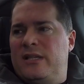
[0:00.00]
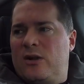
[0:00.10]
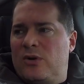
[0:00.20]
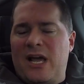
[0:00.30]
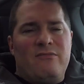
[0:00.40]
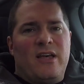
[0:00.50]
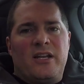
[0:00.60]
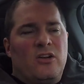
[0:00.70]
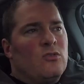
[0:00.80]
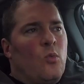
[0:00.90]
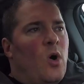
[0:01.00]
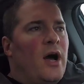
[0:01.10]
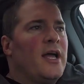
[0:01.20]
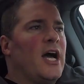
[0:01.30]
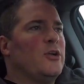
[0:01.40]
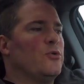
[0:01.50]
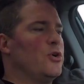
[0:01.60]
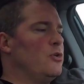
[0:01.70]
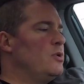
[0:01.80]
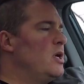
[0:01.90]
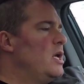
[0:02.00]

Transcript: They don't have that here. Why? I don't know.